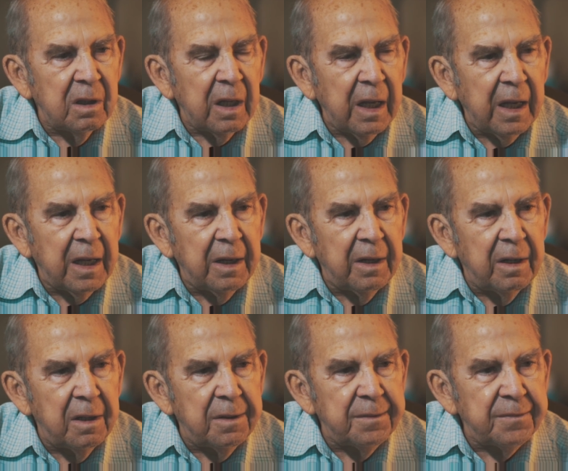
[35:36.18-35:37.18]
And
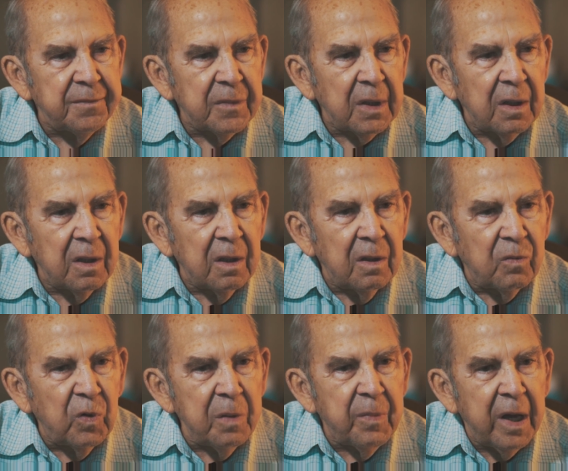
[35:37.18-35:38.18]

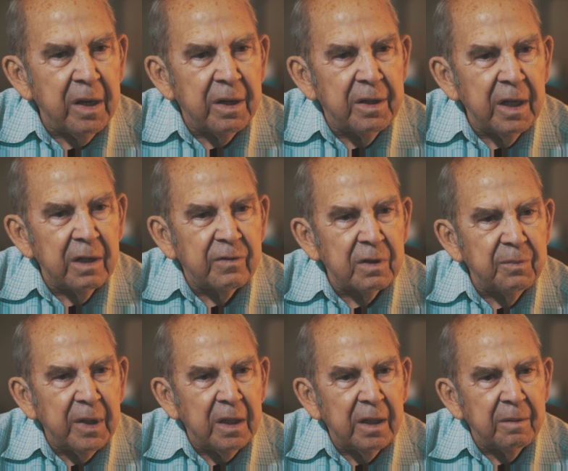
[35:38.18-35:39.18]
we made a deal with
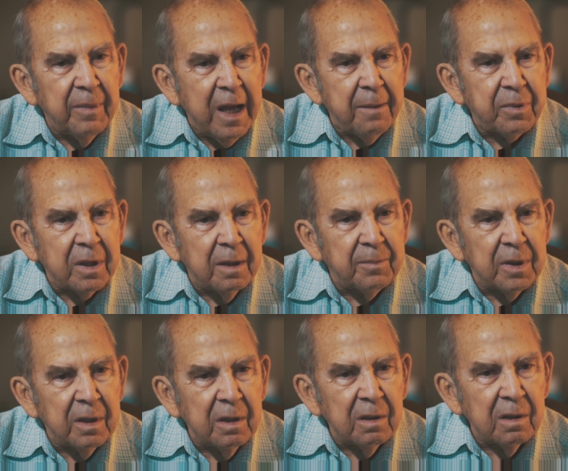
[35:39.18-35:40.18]
Midland Map
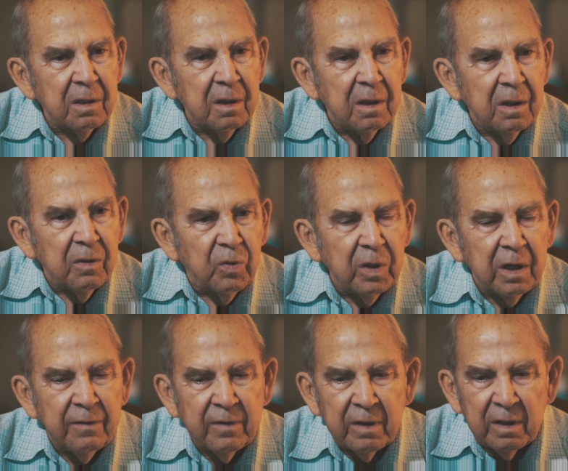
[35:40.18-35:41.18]
Company.
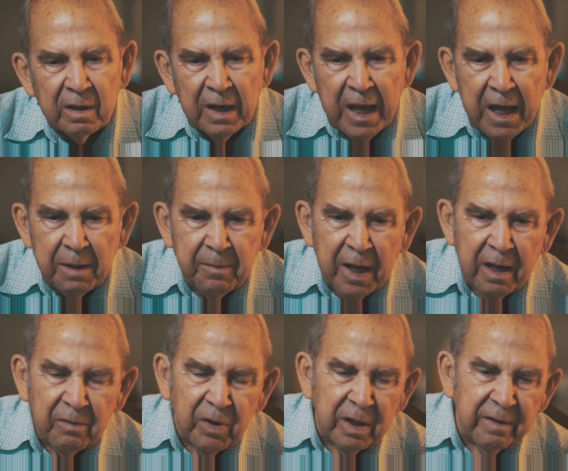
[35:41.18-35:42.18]
Whenever the
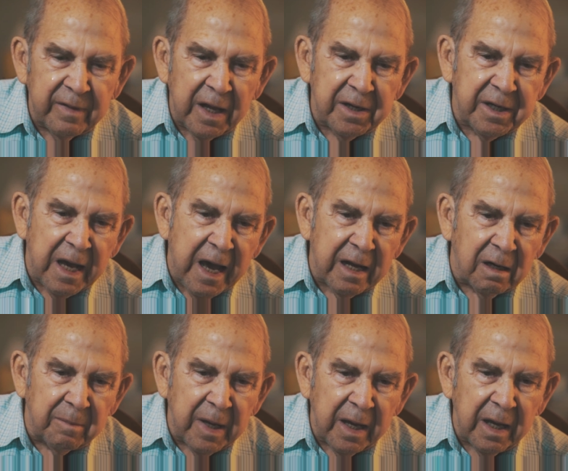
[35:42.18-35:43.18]
landman, whenever that
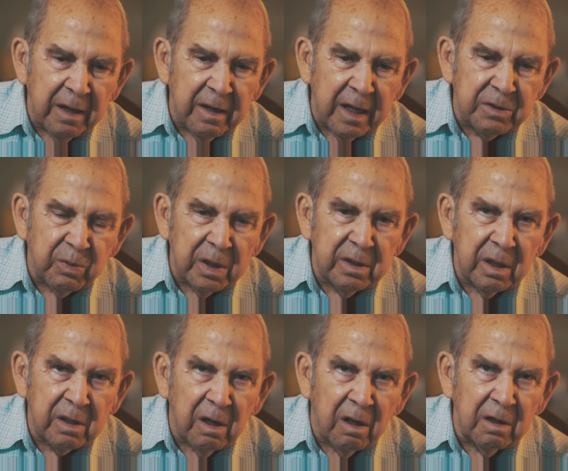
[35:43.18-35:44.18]
title man, that's what
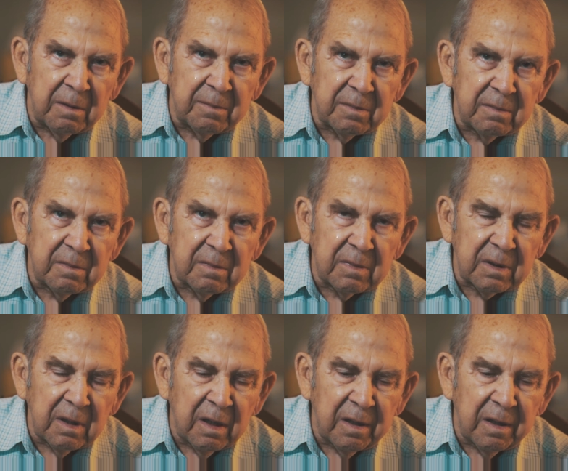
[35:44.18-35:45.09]
they called him,